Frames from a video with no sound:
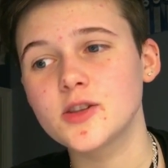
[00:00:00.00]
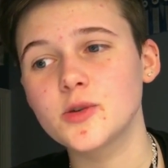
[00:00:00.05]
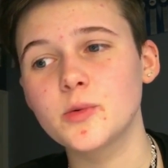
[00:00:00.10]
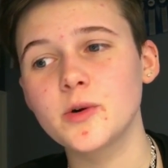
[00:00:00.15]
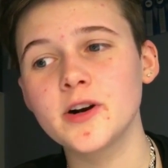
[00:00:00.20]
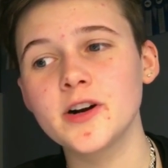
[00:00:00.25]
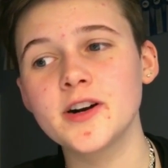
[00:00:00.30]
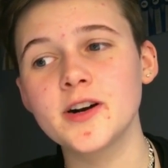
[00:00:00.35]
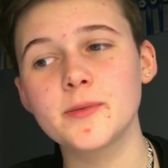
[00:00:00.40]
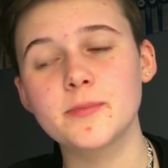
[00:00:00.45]
The
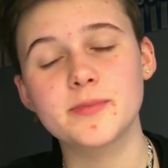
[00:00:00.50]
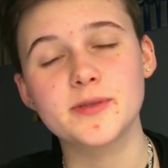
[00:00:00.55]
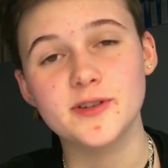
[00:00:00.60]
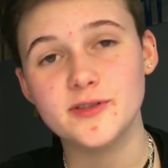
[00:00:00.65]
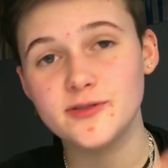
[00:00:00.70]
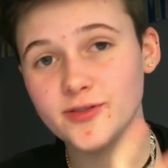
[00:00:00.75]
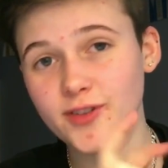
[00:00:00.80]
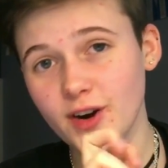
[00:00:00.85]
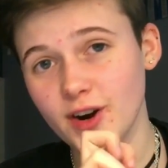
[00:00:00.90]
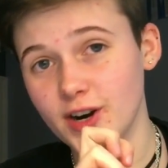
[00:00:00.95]
word
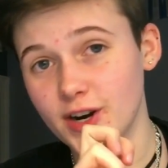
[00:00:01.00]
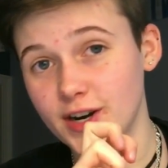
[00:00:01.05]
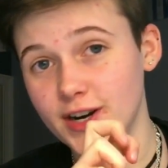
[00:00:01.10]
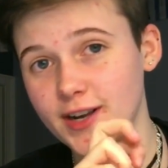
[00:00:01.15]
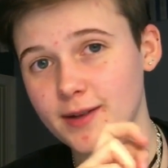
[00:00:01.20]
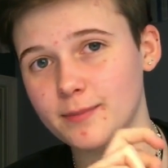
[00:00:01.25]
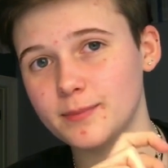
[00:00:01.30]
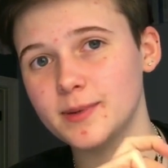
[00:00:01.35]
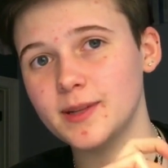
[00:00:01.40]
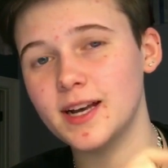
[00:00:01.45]

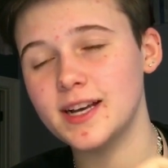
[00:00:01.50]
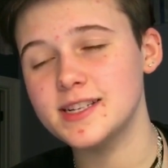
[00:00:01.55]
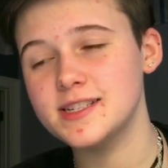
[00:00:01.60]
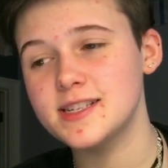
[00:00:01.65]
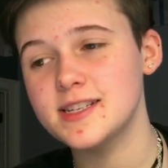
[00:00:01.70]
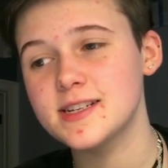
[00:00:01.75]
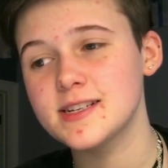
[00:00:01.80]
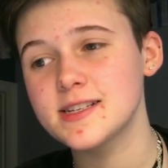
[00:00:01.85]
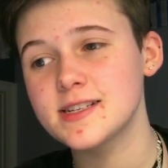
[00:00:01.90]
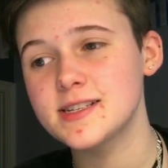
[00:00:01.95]
preferred
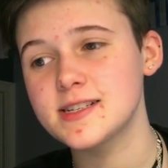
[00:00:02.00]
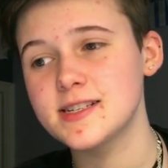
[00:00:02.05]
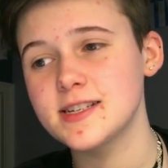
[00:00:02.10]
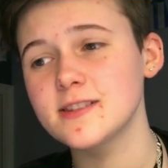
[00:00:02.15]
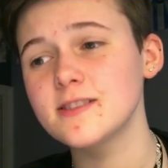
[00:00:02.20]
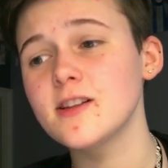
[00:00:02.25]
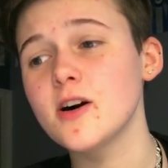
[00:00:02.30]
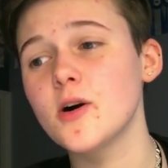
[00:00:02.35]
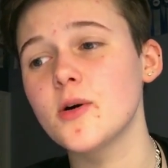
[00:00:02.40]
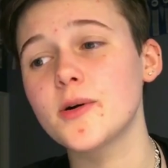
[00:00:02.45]
implies that it's
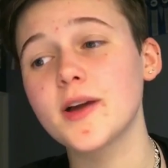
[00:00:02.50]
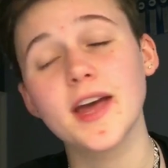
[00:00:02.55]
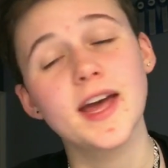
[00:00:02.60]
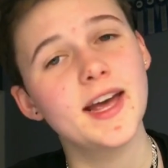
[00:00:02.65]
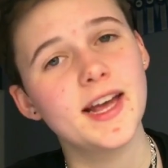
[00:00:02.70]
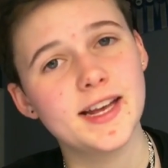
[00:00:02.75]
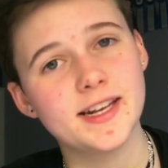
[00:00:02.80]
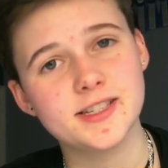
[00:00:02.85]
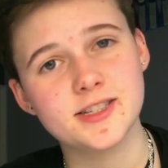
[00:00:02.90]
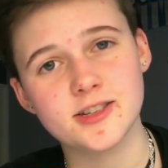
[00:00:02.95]
still
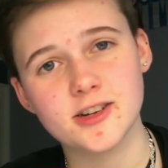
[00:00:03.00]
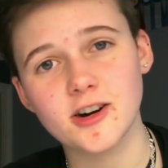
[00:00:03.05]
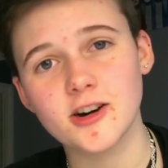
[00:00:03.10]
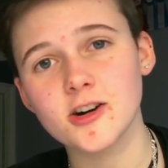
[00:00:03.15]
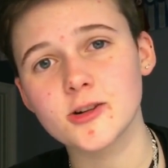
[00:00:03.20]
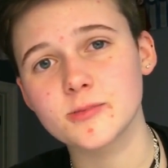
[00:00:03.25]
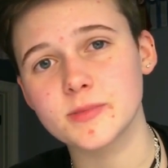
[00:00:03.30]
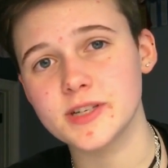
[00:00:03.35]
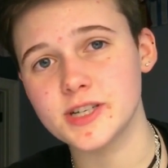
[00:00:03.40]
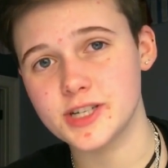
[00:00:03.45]
okay to
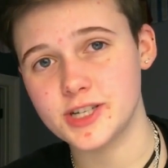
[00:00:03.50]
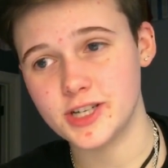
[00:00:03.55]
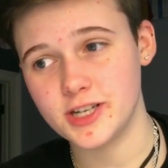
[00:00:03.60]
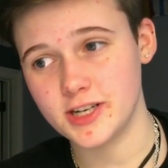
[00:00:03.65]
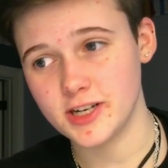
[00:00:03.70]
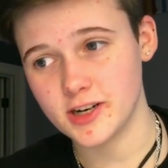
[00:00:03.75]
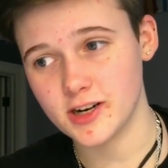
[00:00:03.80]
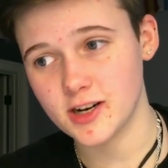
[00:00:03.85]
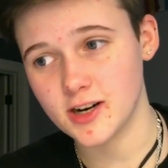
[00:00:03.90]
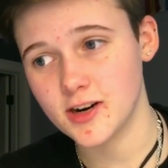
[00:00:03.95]
call me
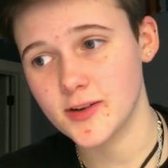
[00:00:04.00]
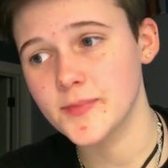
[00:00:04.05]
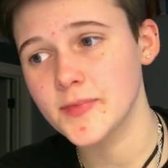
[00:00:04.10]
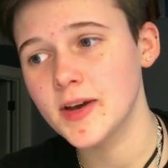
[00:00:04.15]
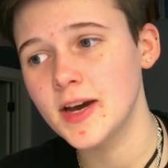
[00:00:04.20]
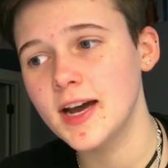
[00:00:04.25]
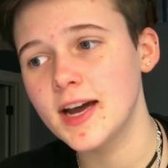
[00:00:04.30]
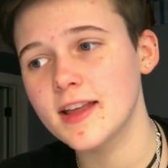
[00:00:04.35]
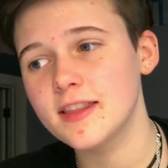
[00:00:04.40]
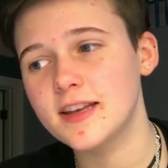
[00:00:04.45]
she, her,
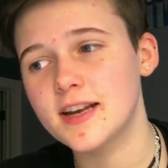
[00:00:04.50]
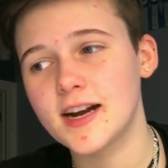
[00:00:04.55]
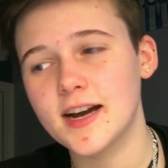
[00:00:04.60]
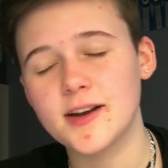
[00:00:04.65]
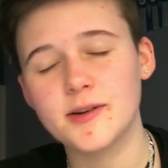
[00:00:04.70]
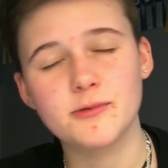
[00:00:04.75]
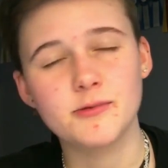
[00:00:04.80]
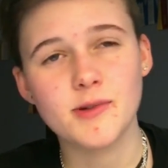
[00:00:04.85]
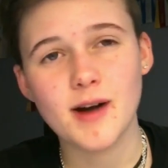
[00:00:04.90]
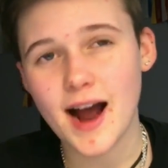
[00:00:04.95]
that
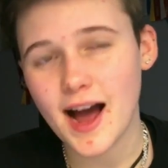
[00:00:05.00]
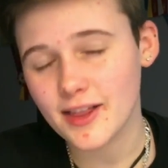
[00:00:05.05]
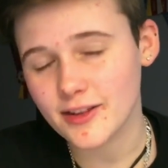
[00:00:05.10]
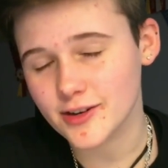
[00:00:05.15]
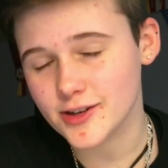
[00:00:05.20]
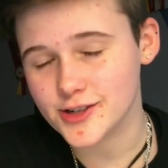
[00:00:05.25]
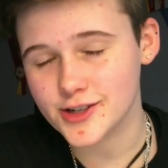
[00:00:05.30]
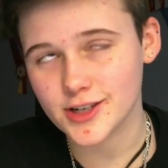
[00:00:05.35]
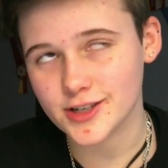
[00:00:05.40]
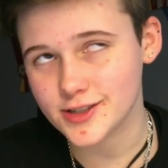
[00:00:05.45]
I'd
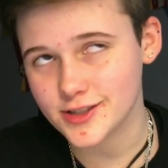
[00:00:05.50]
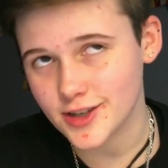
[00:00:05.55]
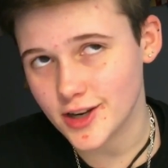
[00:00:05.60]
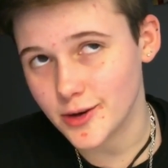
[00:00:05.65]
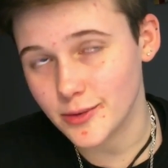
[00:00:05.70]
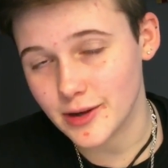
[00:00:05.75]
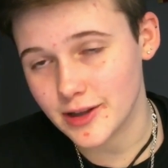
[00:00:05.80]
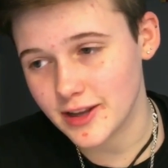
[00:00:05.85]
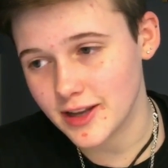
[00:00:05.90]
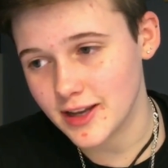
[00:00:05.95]
rather just
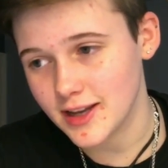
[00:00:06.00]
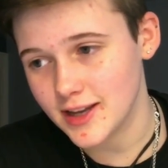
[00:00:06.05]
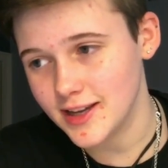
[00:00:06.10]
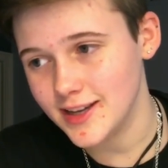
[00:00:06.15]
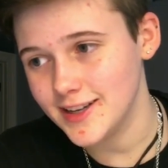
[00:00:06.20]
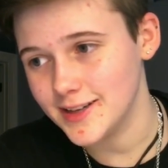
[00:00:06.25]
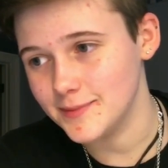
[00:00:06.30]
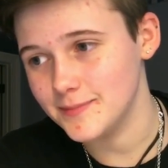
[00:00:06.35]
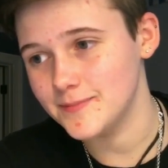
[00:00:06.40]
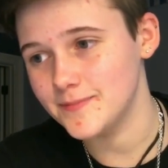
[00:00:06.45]
go with he,
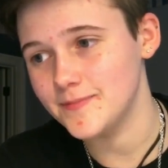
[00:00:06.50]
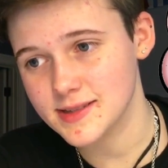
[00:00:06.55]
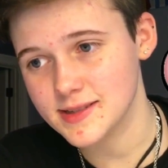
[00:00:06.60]
him.